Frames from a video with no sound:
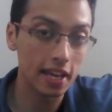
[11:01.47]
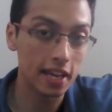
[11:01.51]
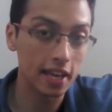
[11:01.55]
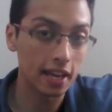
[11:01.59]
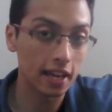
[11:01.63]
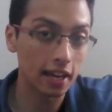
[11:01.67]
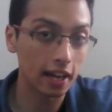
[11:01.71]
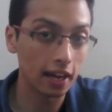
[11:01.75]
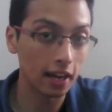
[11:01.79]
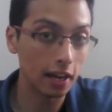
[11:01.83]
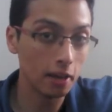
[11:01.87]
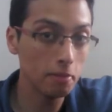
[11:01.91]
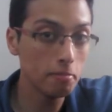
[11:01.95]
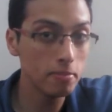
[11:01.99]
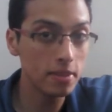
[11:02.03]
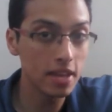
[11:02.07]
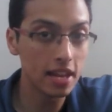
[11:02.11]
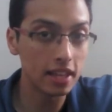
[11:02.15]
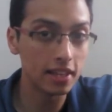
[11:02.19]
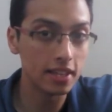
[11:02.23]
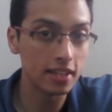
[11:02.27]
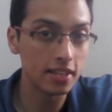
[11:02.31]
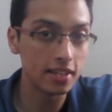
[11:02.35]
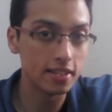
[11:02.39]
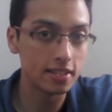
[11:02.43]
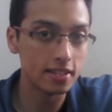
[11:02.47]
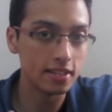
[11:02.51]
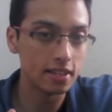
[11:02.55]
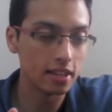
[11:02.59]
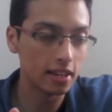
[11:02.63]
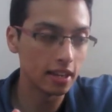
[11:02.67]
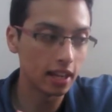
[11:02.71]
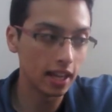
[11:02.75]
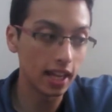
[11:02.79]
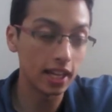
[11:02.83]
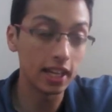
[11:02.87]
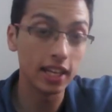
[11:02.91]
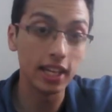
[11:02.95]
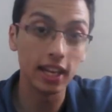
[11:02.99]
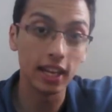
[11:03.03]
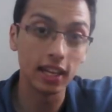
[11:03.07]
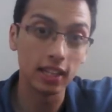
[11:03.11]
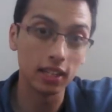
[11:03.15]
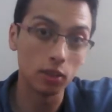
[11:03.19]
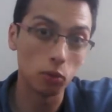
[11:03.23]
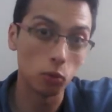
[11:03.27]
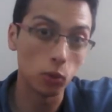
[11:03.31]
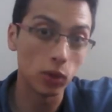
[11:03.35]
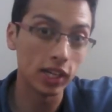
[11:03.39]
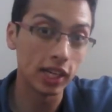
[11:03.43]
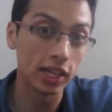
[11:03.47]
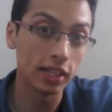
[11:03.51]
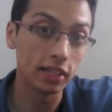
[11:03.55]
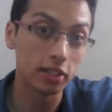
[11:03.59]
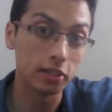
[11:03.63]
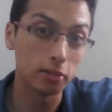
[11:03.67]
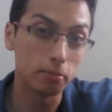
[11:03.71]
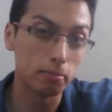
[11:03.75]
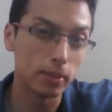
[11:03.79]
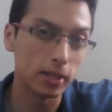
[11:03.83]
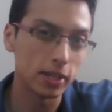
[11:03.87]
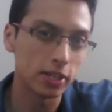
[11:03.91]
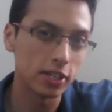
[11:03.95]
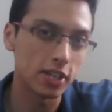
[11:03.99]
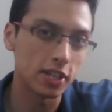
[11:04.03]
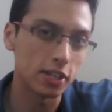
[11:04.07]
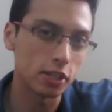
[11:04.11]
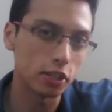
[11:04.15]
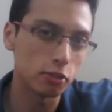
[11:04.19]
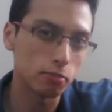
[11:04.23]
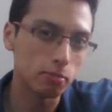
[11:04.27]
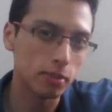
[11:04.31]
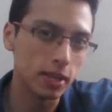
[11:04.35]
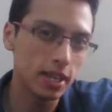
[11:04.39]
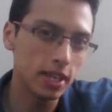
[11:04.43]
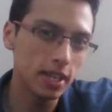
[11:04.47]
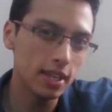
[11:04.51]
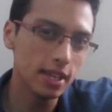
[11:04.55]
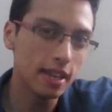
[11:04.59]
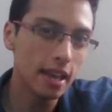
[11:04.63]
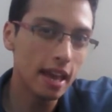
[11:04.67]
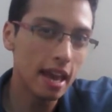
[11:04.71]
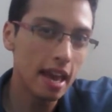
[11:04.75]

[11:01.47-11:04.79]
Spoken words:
a clip that is running at 100% speed